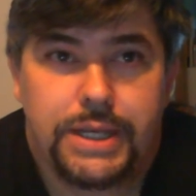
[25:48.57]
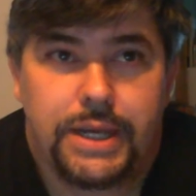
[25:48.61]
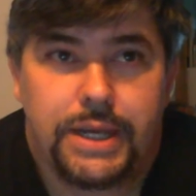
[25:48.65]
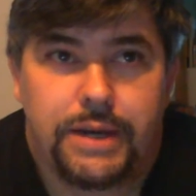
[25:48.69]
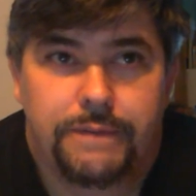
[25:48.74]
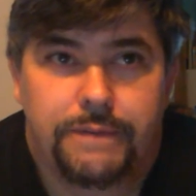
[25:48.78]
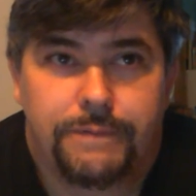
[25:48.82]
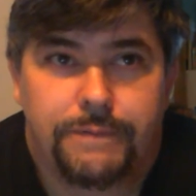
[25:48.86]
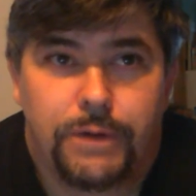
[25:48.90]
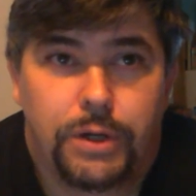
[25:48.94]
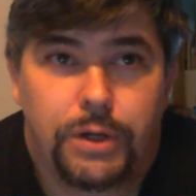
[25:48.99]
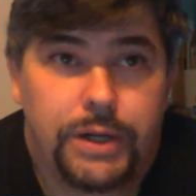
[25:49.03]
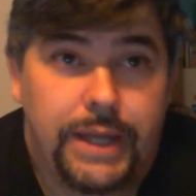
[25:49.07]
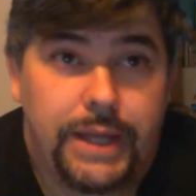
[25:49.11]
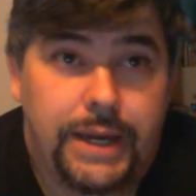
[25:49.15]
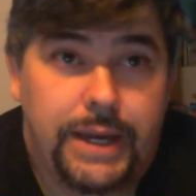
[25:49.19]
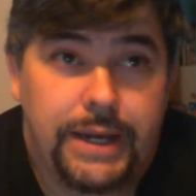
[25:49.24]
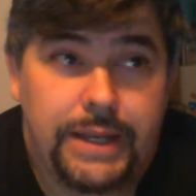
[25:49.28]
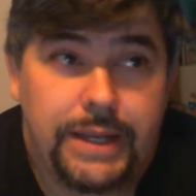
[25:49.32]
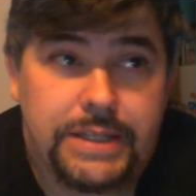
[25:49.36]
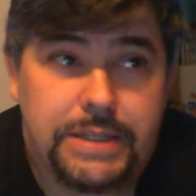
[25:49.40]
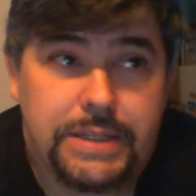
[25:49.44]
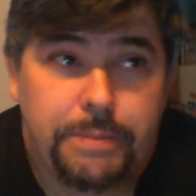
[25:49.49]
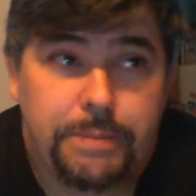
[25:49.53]
Ferdinand and
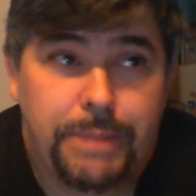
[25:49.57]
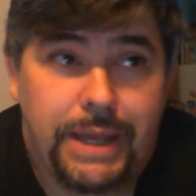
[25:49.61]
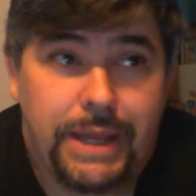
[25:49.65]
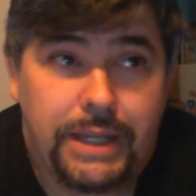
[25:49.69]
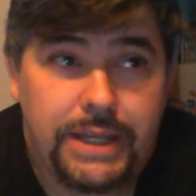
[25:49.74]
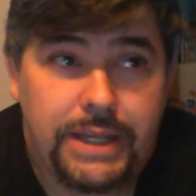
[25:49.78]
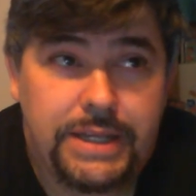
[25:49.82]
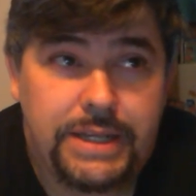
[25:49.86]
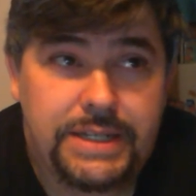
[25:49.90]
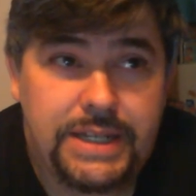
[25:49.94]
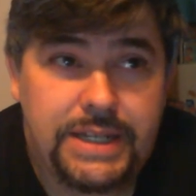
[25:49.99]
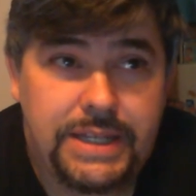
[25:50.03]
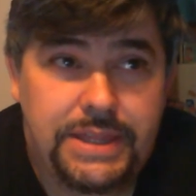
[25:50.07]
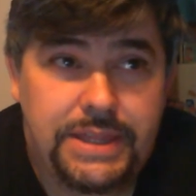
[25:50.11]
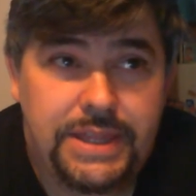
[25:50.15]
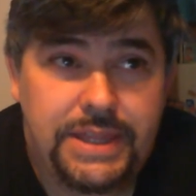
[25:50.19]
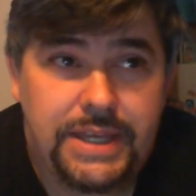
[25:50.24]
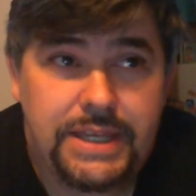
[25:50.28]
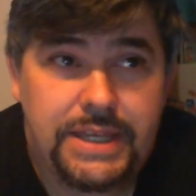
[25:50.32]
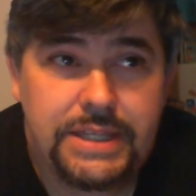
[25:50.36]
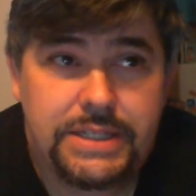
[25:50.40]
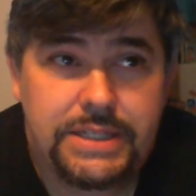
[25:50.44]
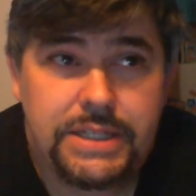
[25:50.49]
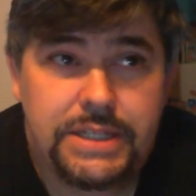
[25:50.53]
Isabella did
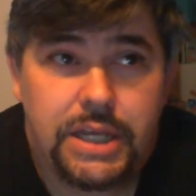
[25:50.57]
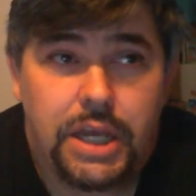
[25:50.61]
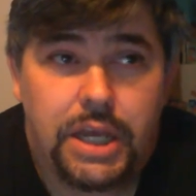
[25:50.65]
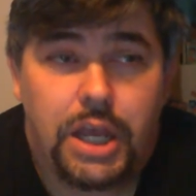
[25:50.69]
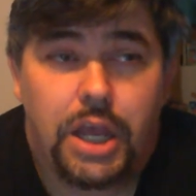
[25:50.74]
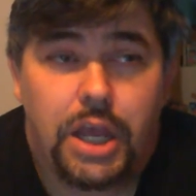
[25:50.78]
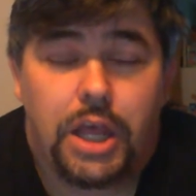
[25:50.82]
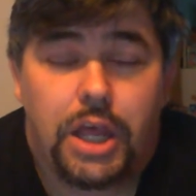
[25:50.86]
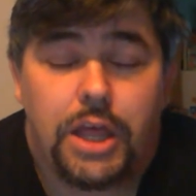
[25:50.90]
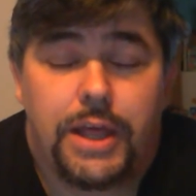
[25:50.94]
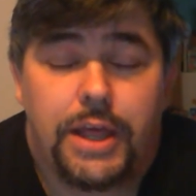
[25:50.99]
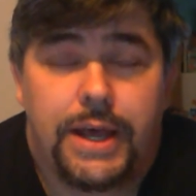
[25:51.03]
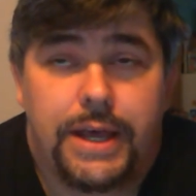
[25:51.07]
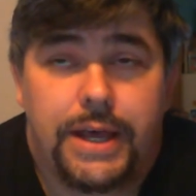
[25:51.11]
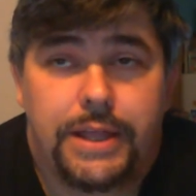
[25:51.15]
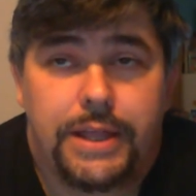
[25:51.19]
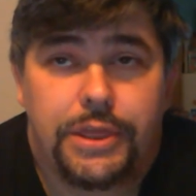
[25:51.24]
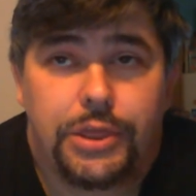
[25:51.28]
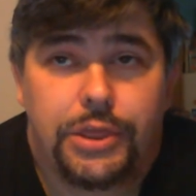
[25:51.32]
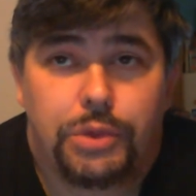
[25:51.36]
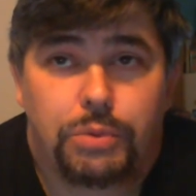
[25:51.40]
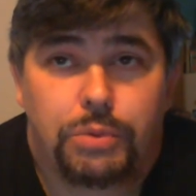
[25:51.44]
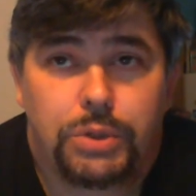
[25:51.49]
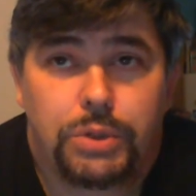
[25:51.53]
this
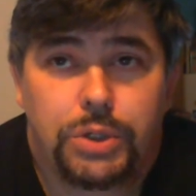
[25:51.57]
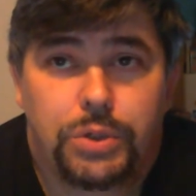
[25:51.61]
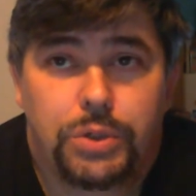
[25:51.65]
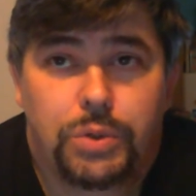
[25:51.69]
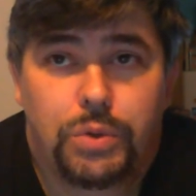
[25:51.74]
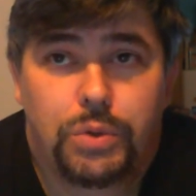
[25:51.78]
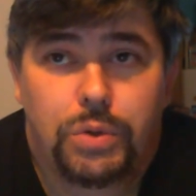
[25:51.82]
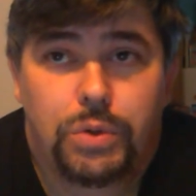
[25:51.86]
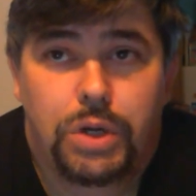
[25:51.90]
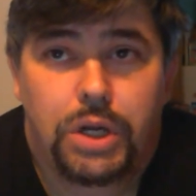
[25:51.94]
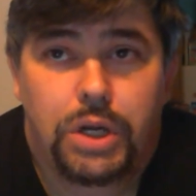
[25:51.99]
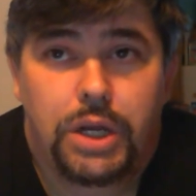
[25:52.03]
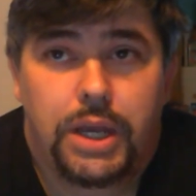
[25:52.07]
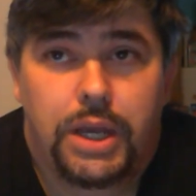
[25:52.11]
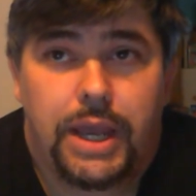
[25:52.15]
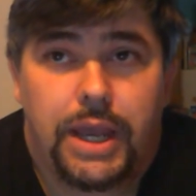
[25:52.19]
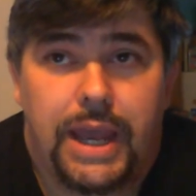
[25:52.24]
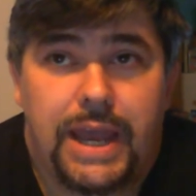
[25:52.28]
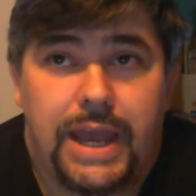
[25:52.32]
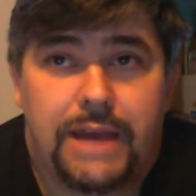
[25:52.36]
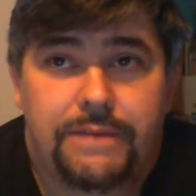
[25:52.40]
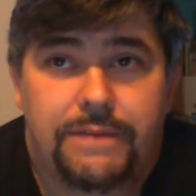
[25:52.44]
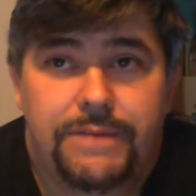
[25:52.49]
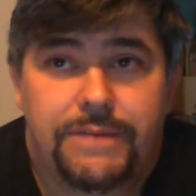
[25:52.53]
through
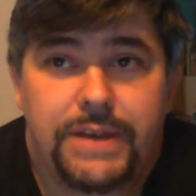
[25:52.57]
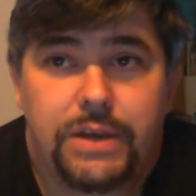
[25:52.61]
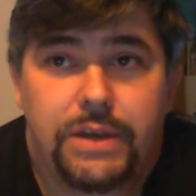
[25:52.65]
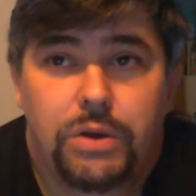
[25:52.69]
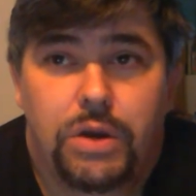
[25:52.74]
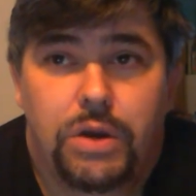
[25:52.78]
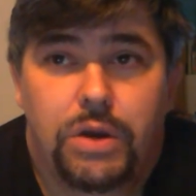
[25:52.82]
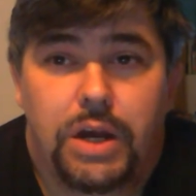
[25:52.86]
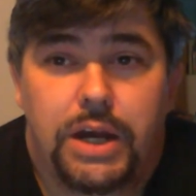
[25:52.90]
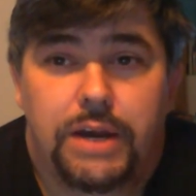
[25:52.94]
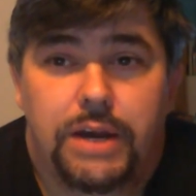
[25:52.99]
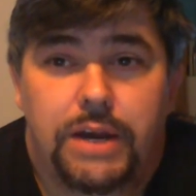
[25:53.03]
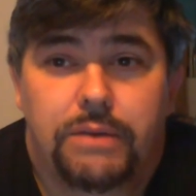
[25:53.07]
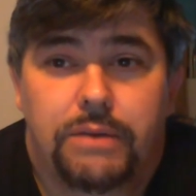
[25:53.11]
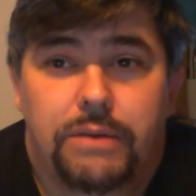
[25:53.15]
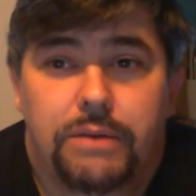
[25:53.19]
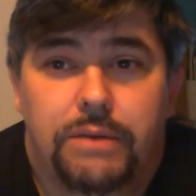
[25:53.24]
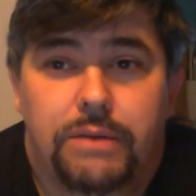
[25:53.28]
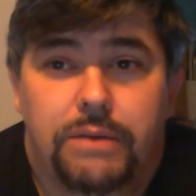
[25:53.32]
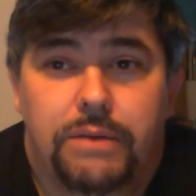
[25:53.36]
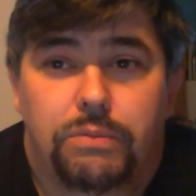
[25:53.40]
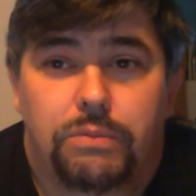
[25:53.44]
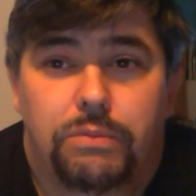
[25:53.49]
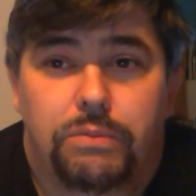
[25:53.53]
having
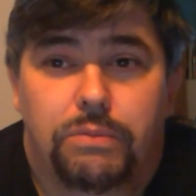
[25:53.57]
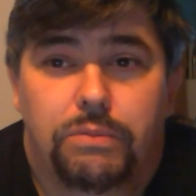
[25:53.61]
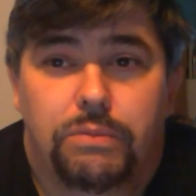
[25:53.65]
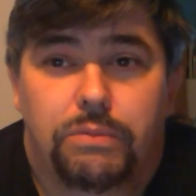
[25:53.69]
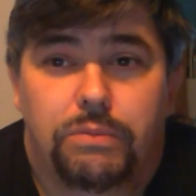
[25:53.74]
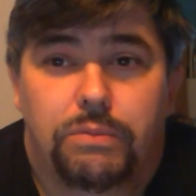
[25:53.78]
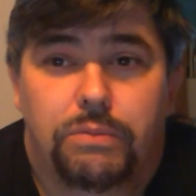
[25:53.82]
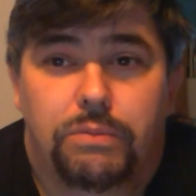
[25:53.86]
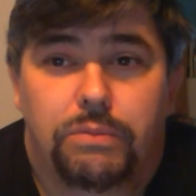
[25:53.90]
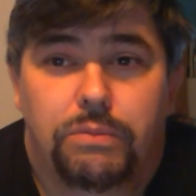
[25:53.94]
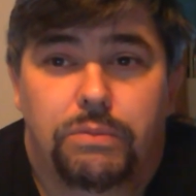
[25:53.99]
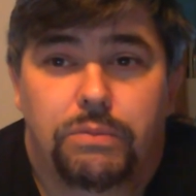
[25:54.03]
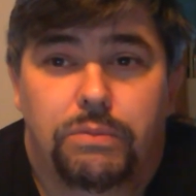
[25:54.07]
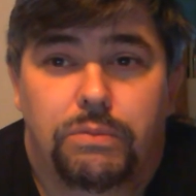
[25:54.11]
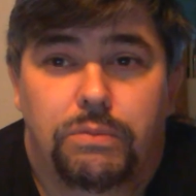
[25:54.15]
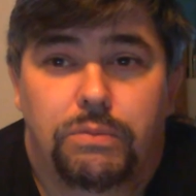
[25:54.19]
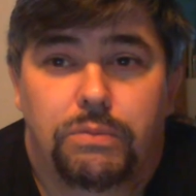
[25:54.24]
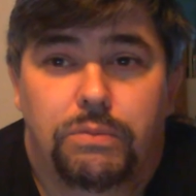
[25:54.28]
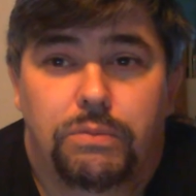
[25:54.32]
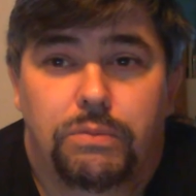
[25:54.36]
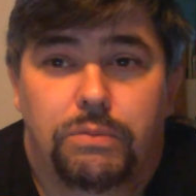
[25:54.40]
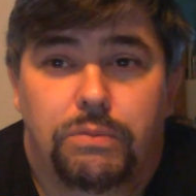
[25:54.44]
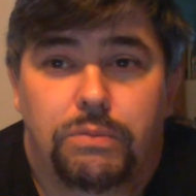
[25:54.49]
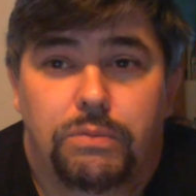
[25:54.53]
random
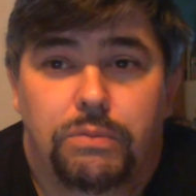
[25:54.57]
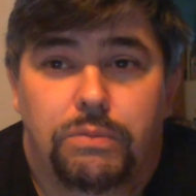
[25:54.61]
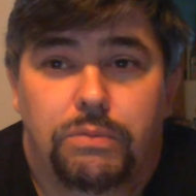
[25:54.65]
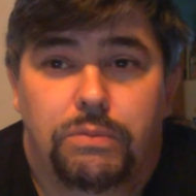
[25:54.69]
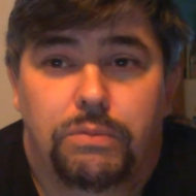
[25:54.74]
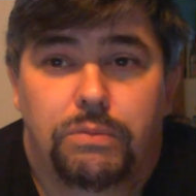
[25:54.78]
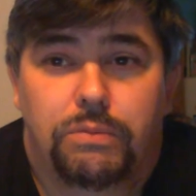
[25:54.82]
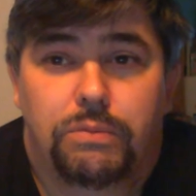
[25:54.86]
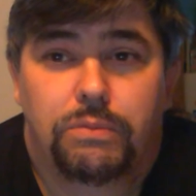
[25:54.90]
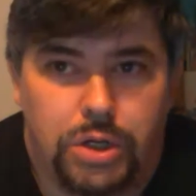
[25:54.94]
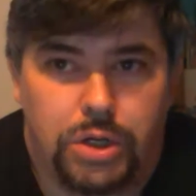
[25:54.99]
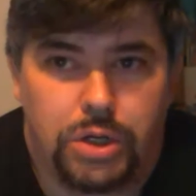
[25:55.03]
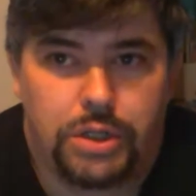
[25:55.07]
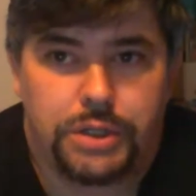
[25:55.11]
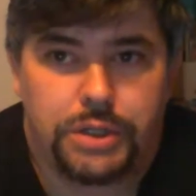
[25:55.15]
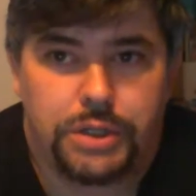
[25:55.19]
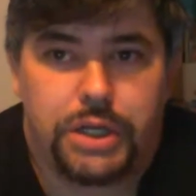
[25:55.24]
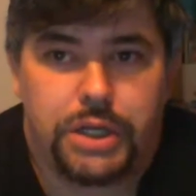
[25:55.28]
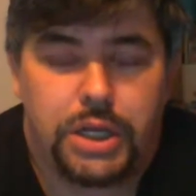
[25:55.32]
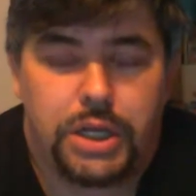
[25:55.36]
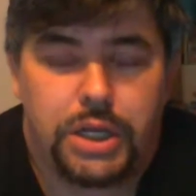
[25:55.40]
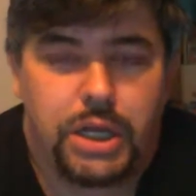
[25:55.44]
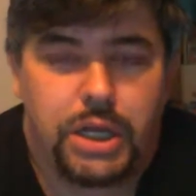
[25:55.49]
brotherhoods, they were called,